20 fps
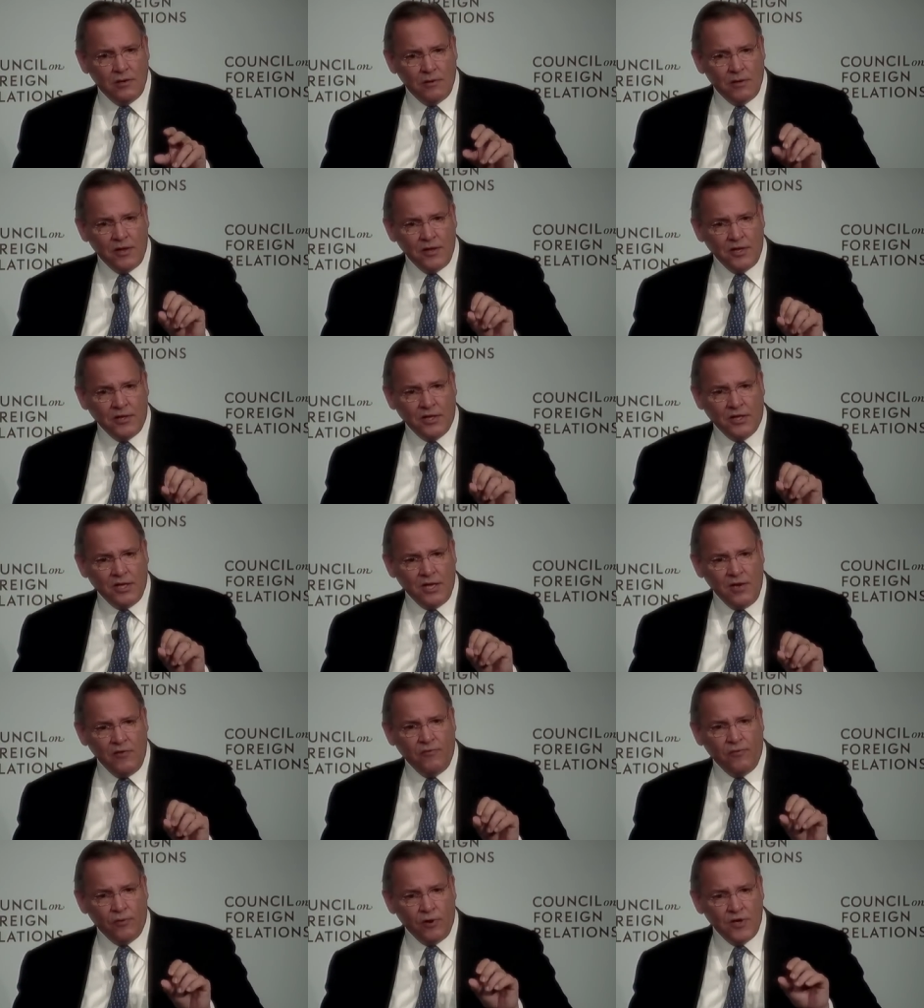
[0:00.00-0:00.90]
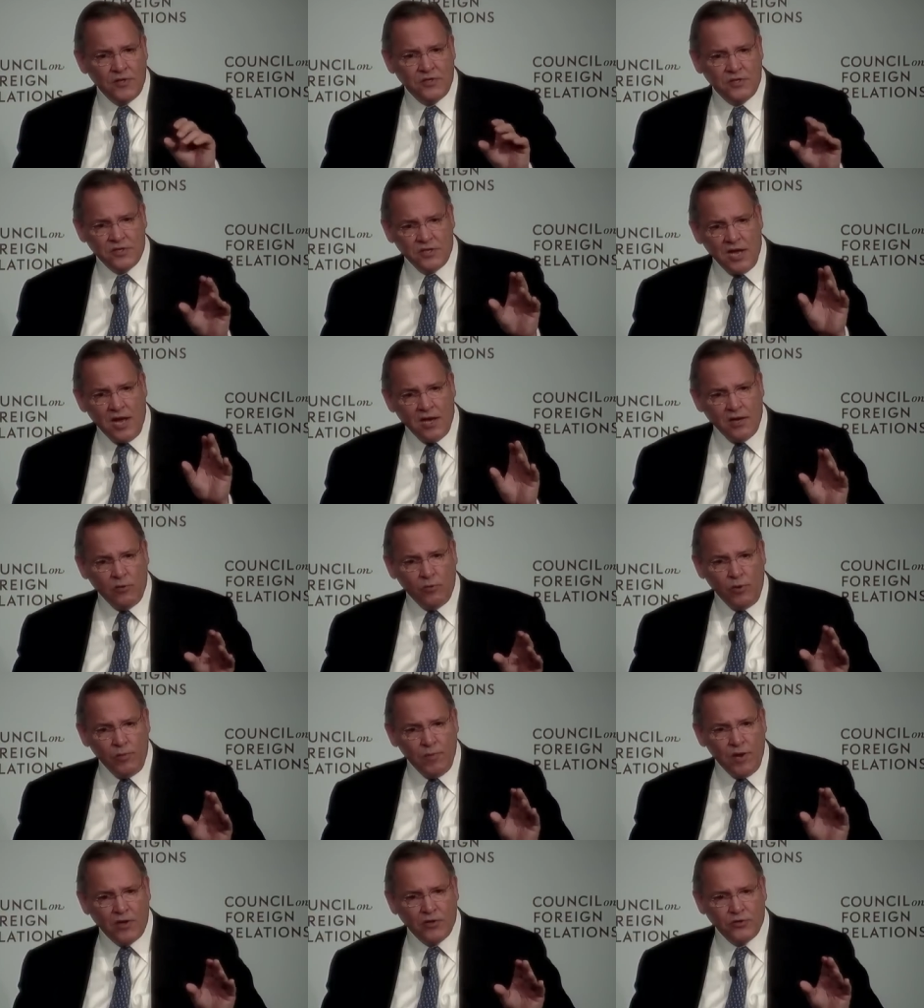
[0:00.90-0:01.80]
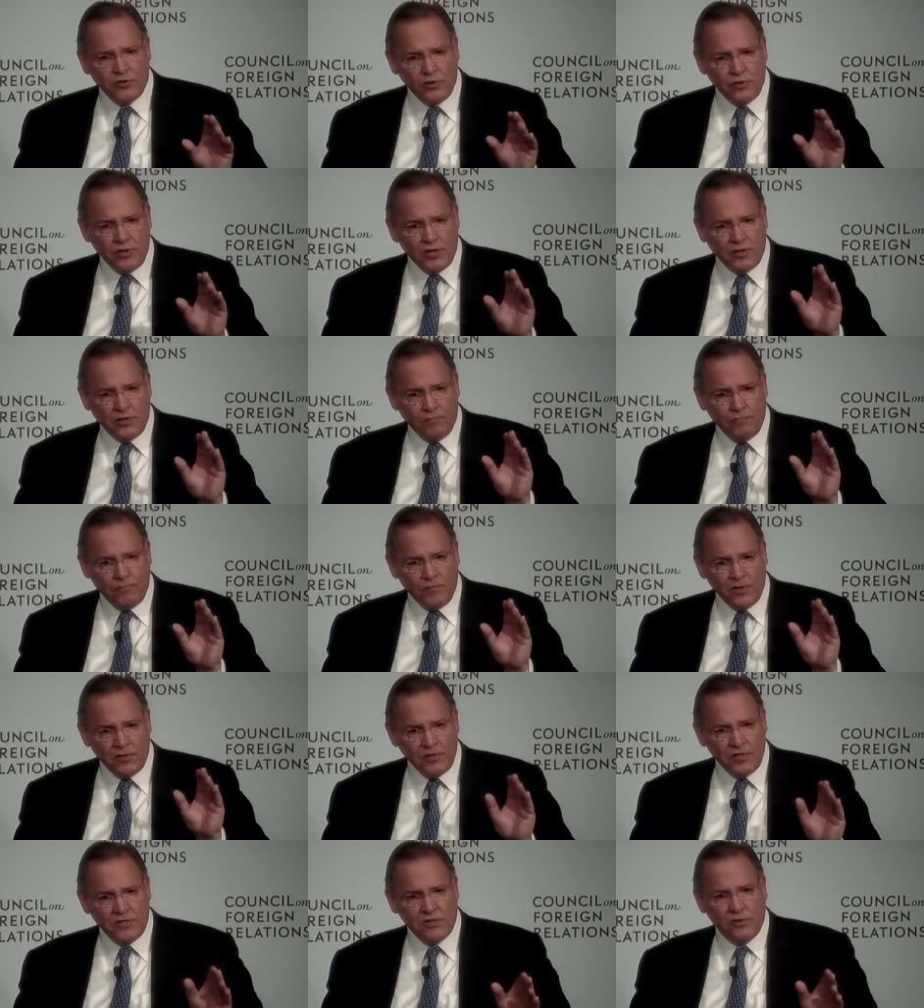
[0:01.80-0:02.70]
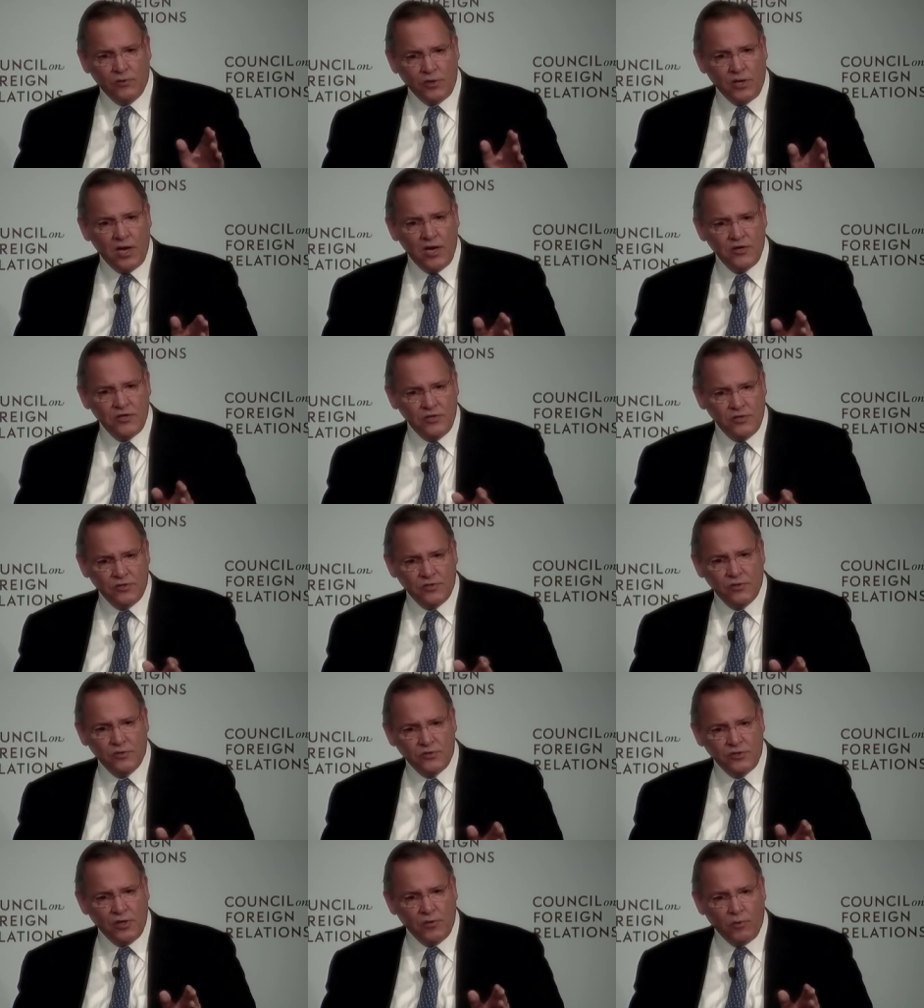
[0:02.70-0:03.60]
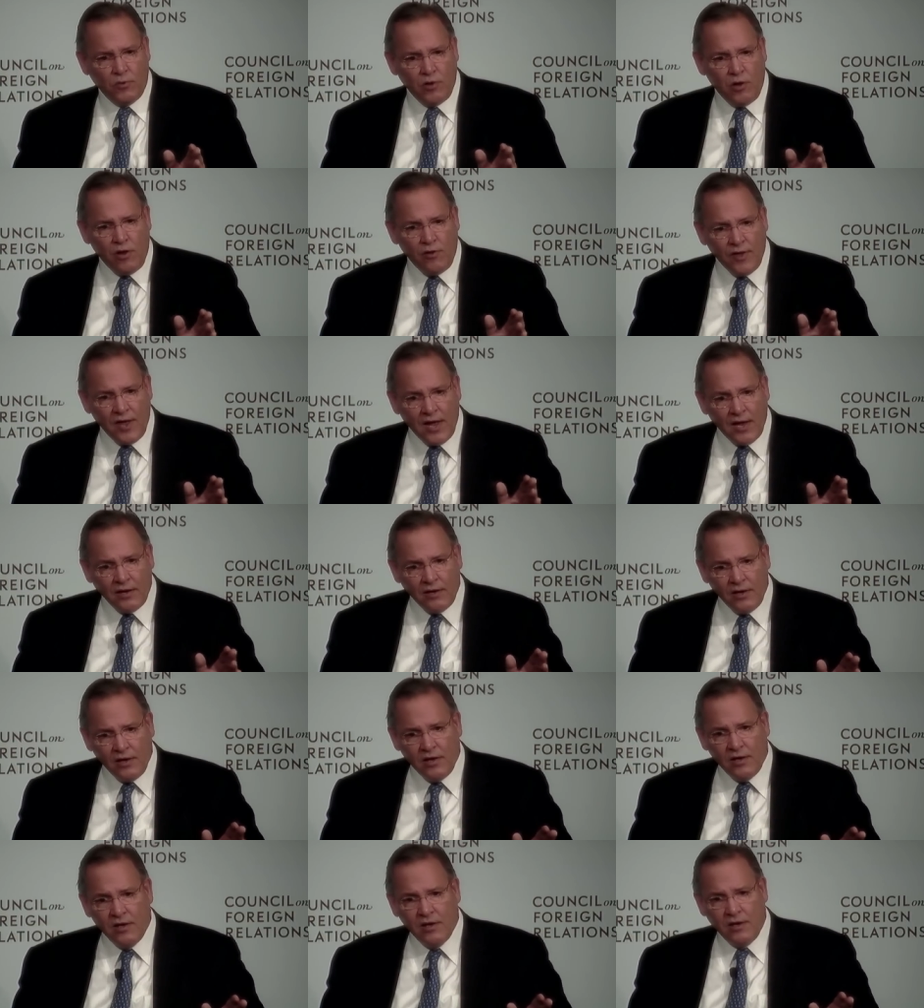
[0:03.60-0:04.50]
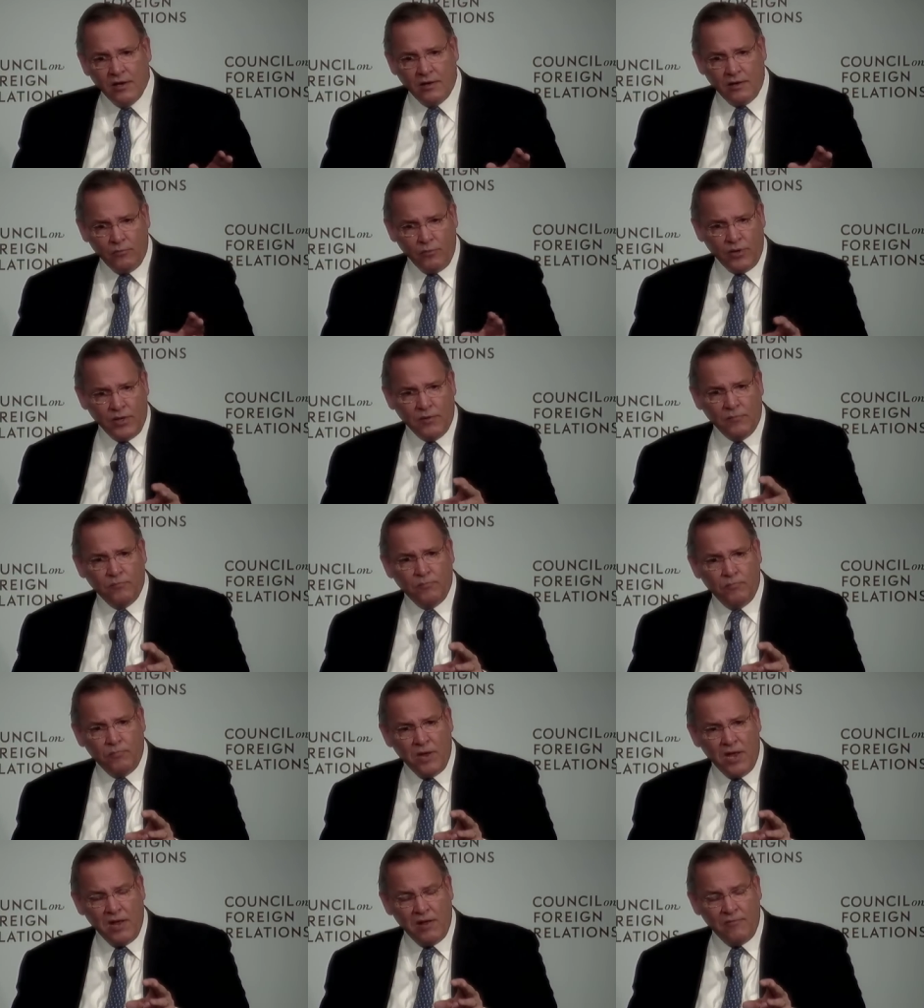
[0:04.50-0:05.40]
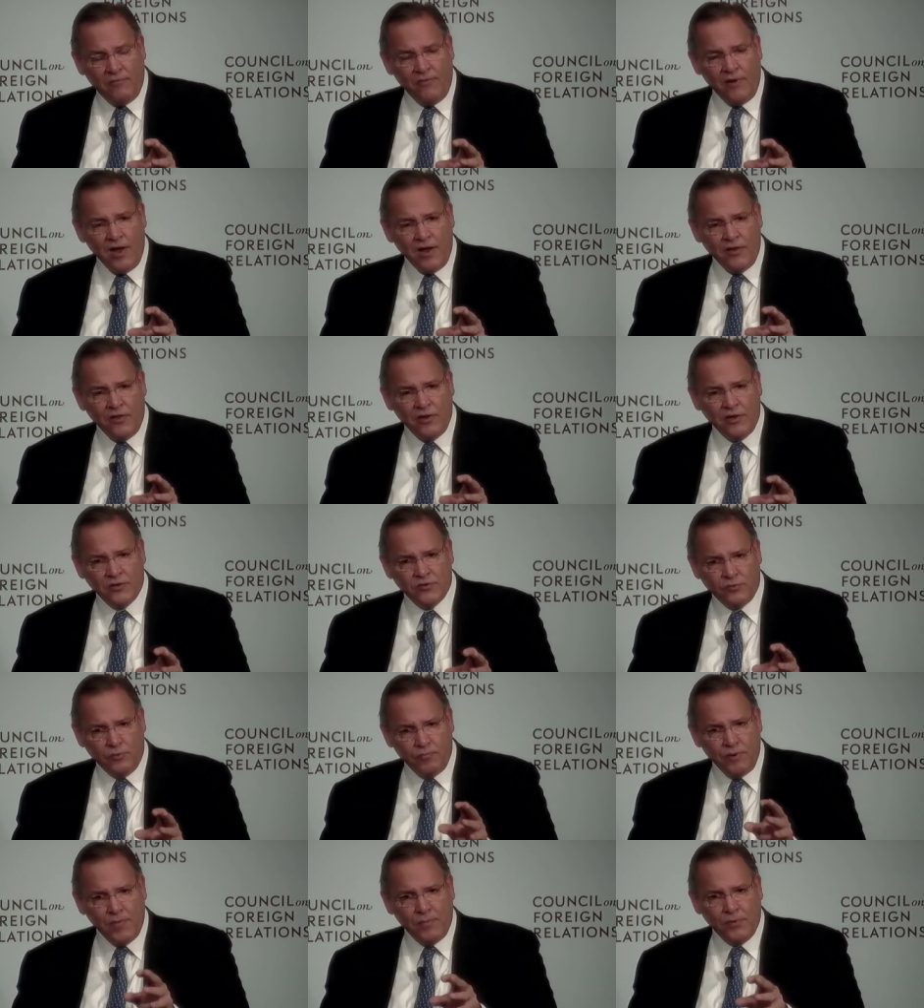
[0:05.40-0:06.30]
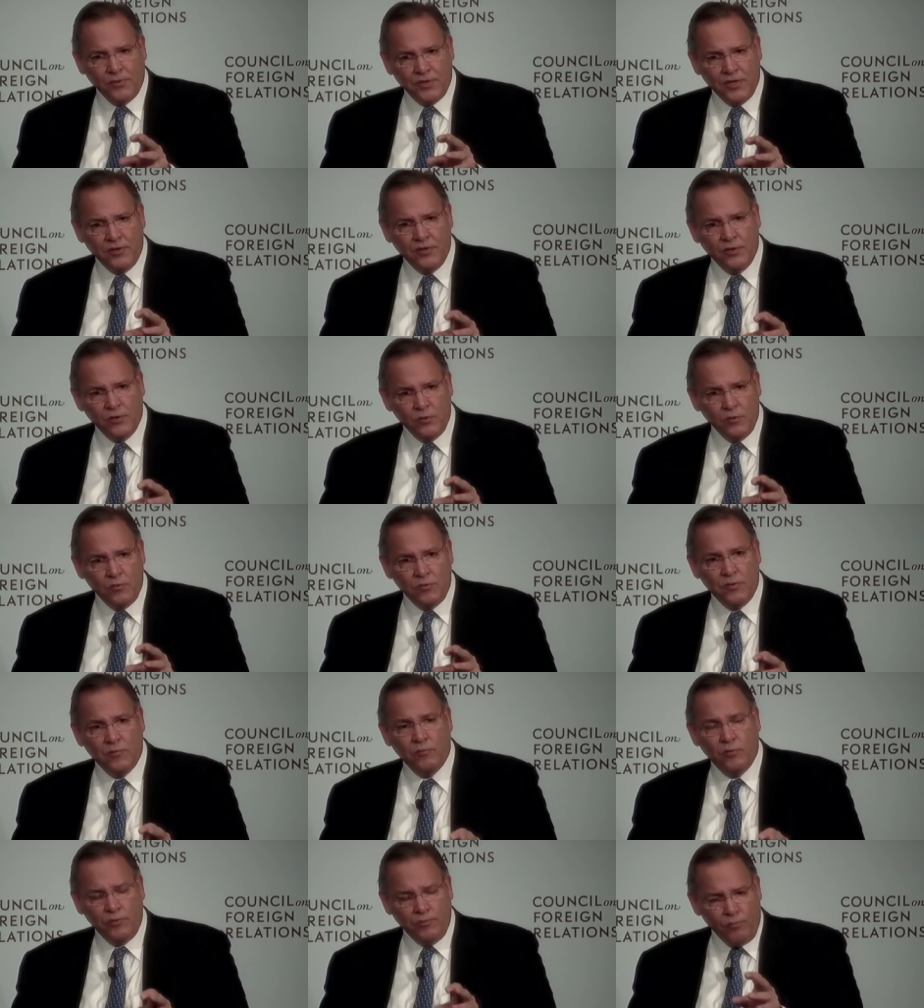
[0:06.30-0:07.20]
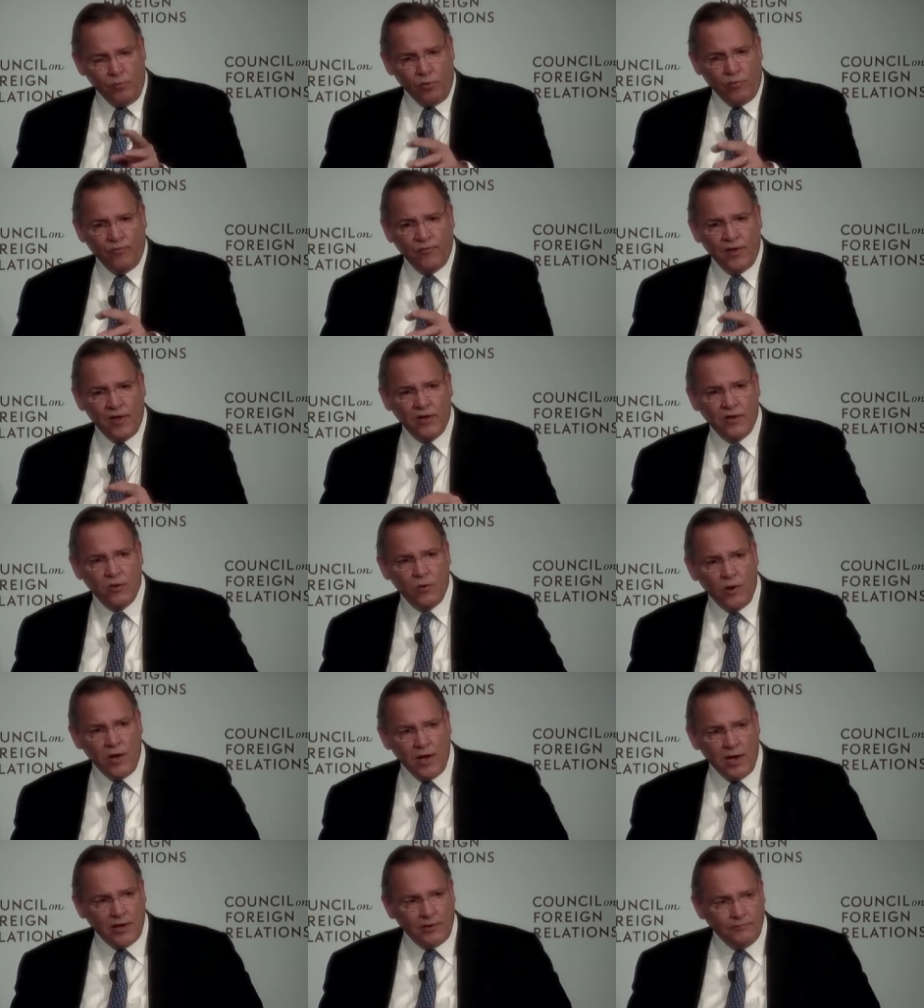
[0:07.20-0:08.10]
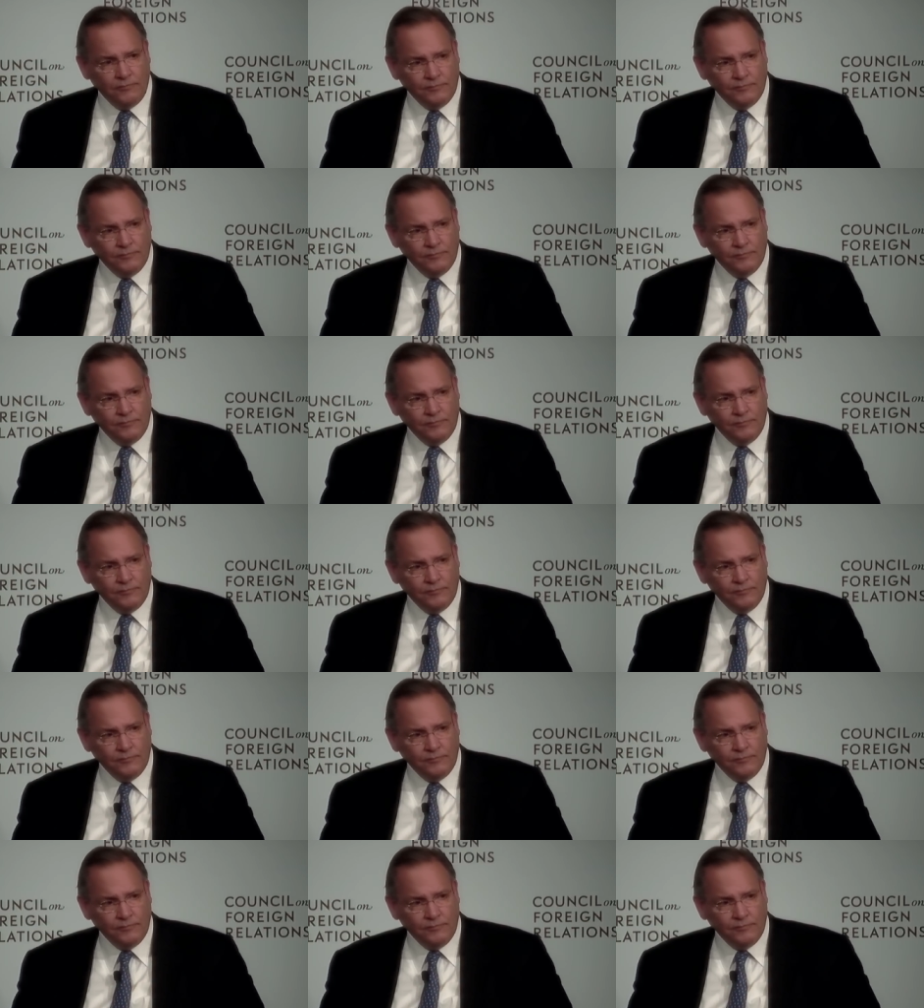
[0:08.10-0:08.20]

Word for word: I think the key for us is how do we make sure that the, the dislocation associated with all that, we can find things for people to do with more value add.